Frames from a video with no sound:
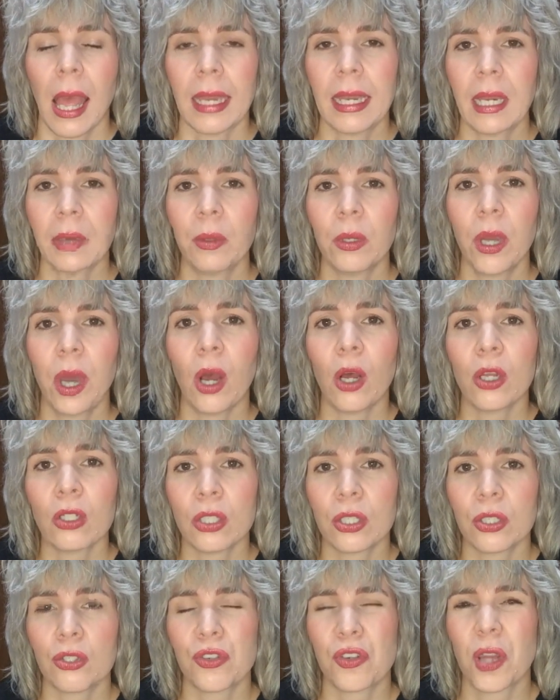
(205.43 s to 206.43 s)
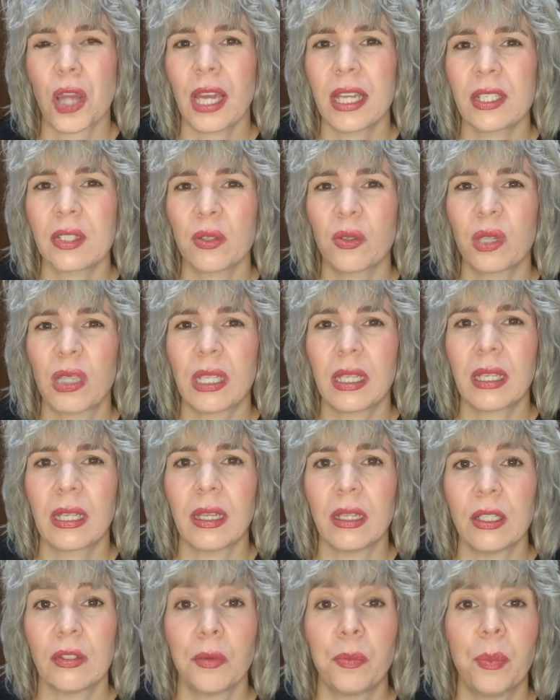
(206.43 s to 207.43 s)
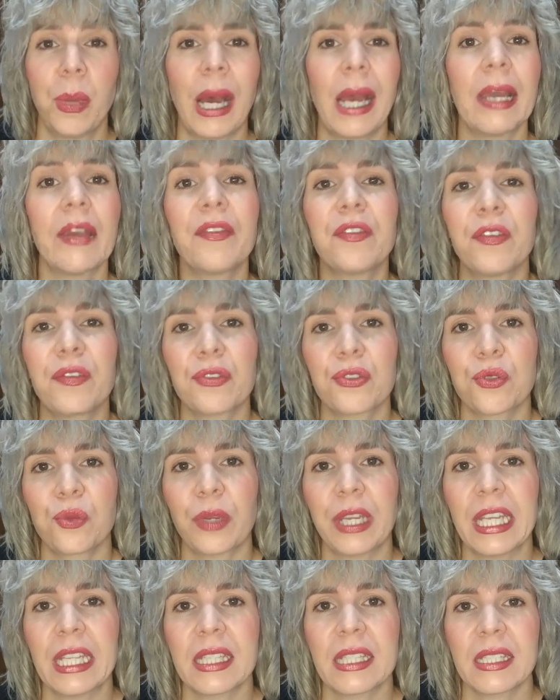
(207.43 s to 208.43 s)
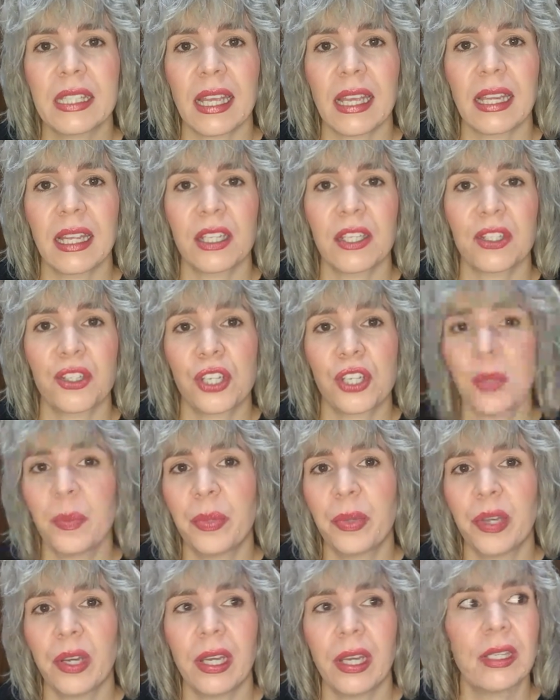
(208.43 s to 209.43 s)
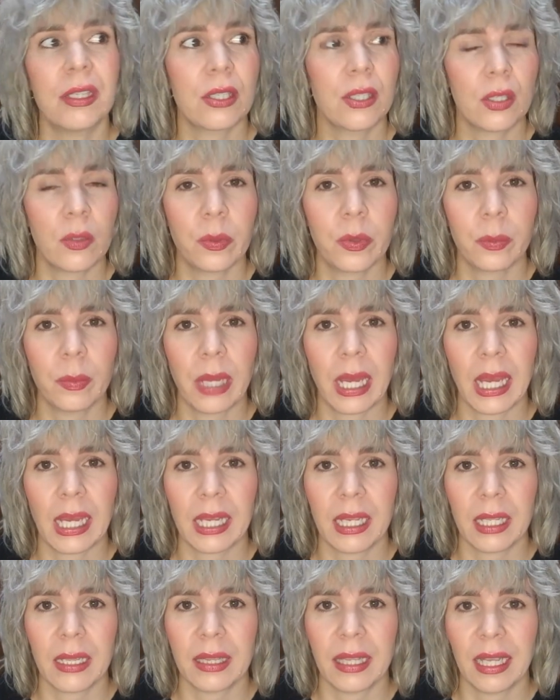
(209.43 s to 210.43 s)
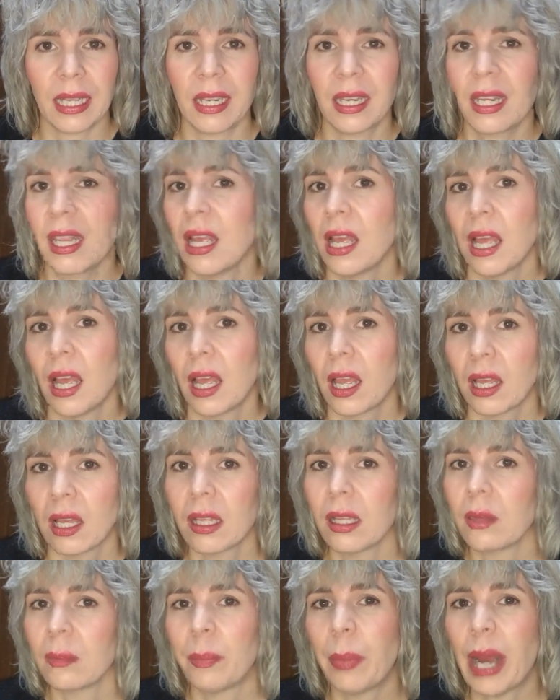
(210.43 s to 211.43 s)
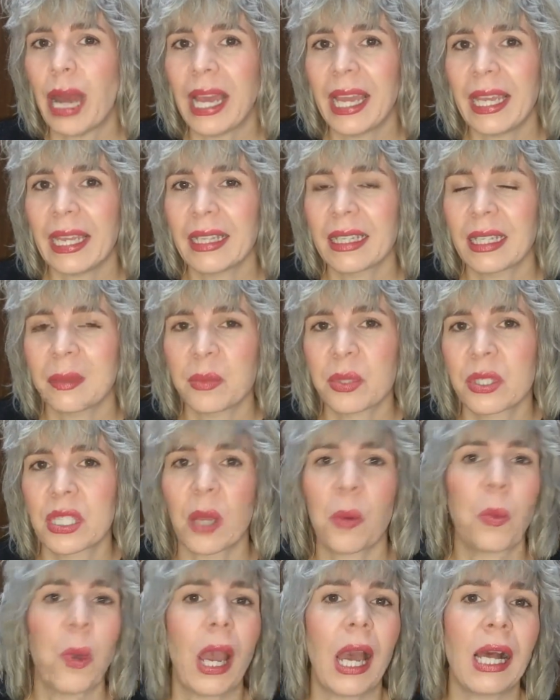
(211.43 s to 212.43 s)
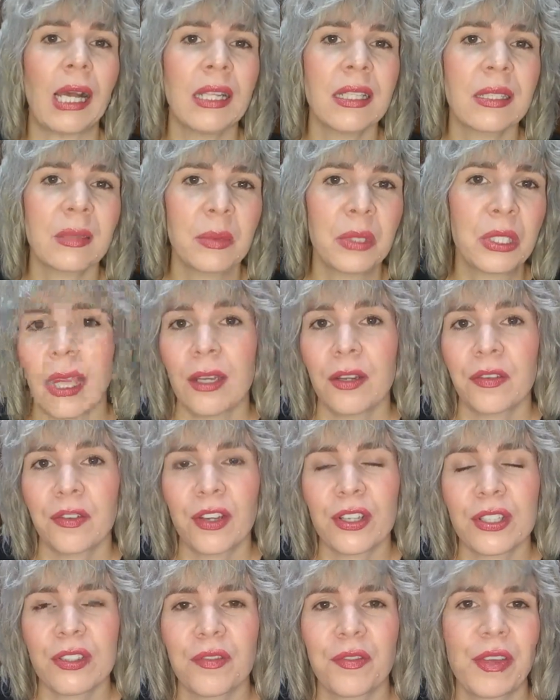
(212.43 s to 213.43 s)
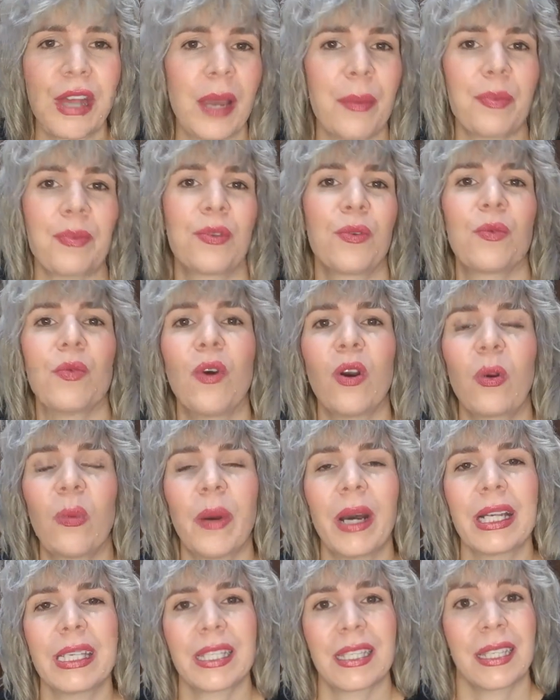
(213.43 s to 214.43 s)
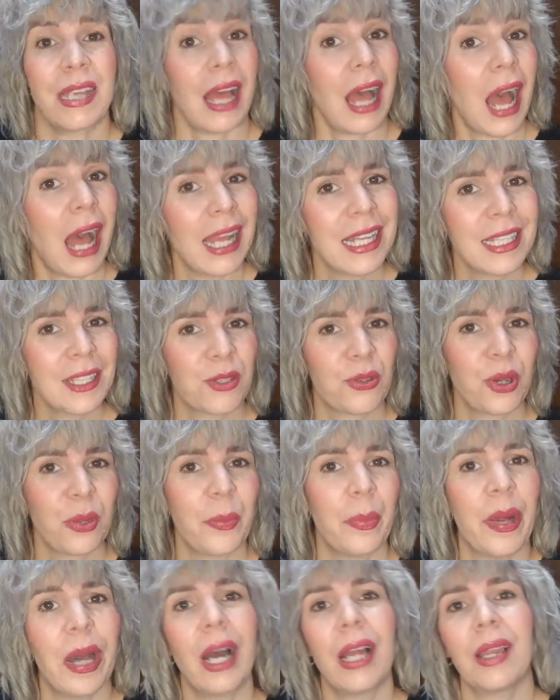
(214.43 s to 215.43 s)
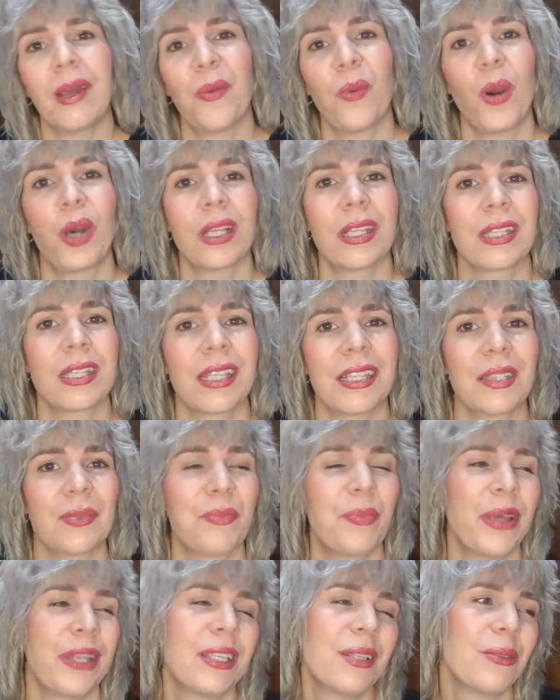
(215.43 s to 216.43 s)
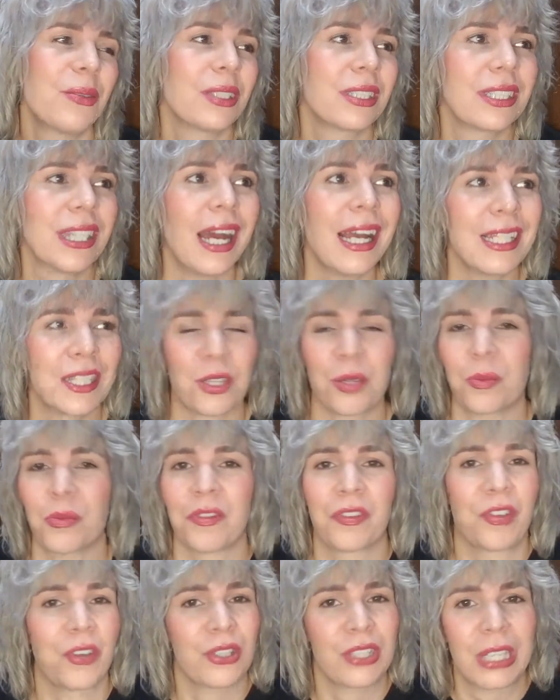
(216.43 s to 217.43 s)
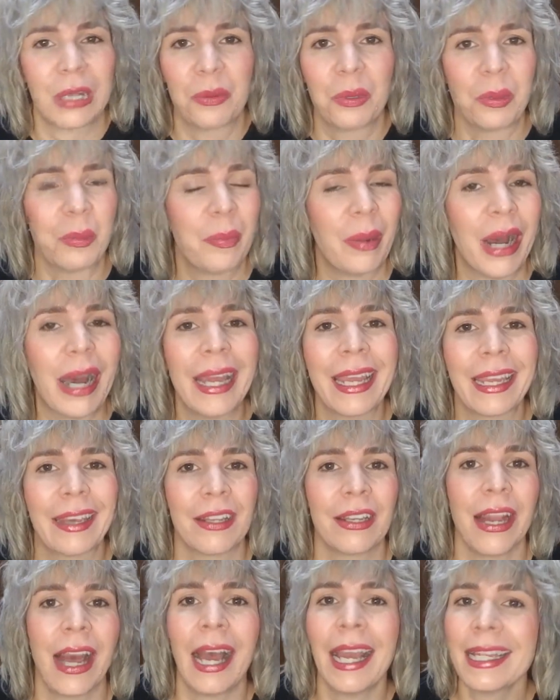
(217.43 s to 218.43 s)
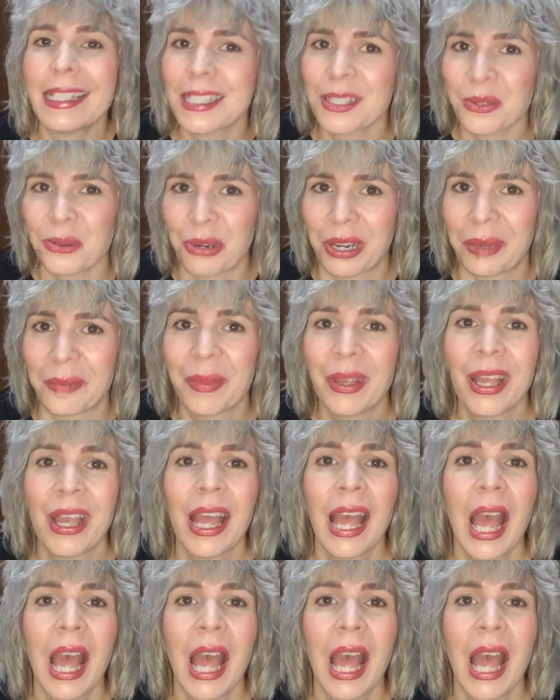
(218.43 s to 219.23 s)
And I will also try to buy a few sweets that are cheaper in a supermarket than buying them somewhere else. And of course, if we happen to walk past an ice cream parlor once and Betty wants an ice cream, of course I will buy her an ice cream.